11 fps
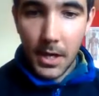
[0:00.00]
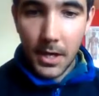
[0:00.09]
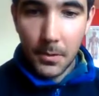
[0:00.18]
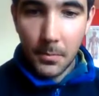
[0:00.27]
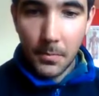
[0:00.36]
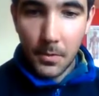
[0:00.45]

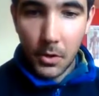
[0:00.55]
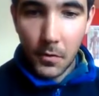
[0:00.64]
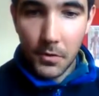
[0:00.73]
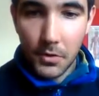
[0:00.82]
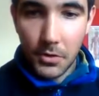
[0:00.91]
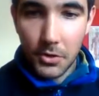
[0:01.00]

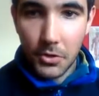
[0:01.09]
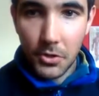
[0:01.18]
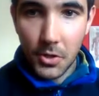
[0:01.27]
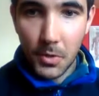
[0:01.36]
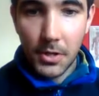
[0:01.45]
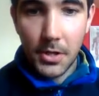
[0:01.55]
the
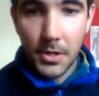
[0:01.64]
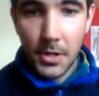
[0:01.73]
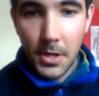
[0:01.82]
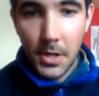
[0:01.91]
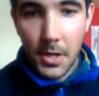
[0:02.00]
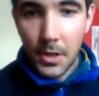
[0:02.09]
structure of the
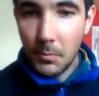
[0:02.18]
body.